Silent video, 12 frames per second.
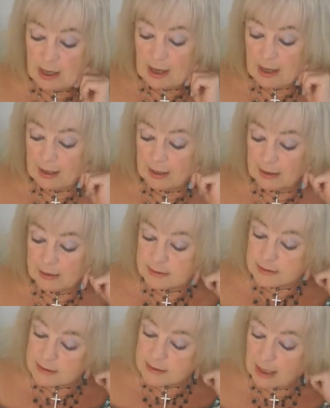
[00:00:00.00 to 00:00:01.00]

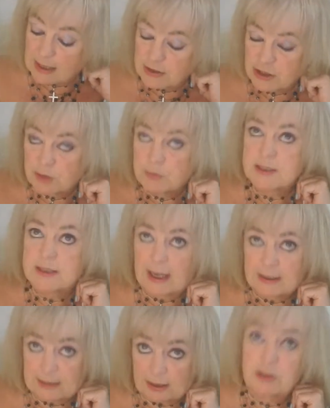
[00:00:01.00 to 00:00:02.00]
And as she was
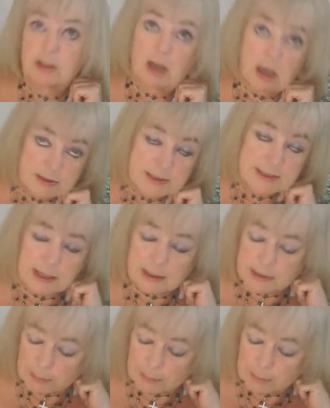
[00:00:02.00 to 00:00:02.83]
getting out the car to get in the